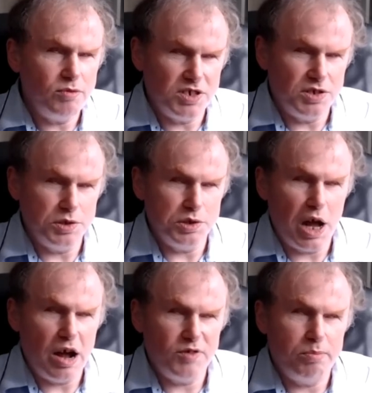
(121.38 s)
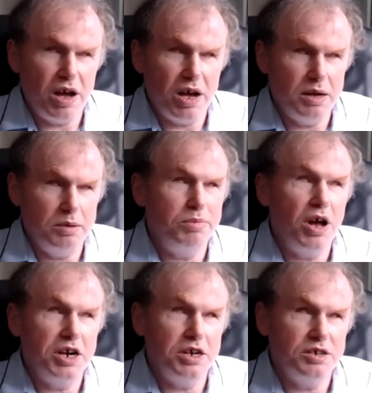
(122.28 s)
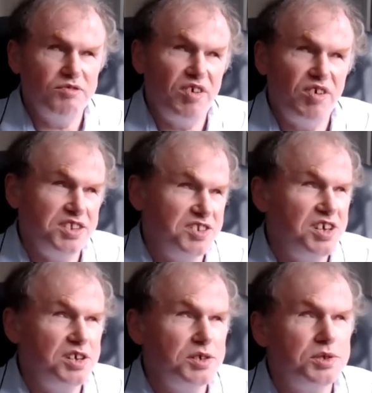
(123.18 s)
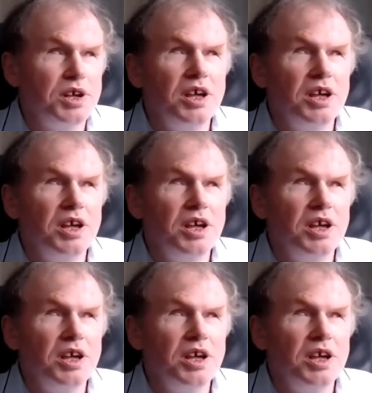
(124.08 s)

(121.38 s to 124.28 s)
which is staffed by blind volunteers.